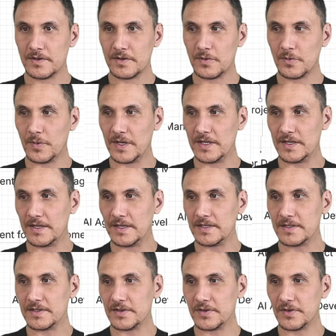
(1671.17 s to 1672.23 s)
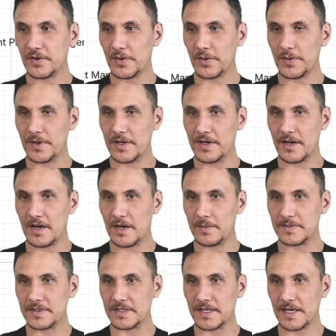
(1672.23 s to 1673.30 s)
we need to go and
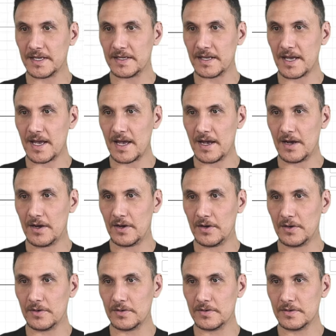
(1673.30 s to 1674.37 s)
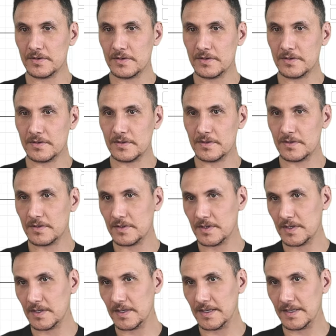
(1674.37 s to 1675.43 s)
update our
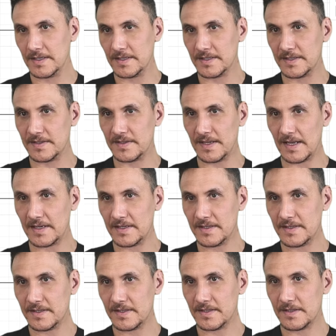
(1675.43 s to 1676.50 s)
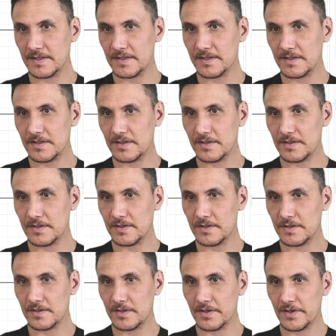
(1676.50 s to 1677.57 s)
status
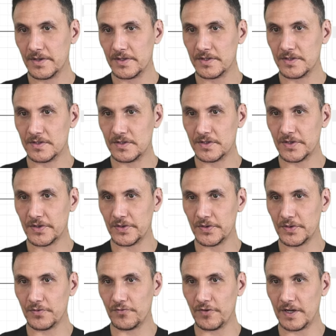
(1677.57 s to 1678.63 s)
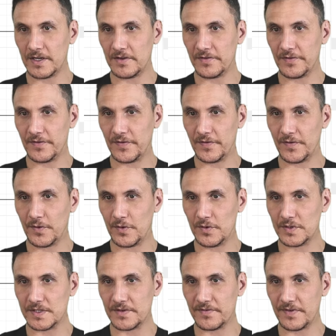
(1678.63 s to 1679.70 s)
to ready
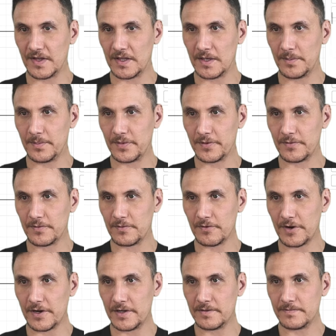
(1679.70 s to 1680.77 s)
for develop, right?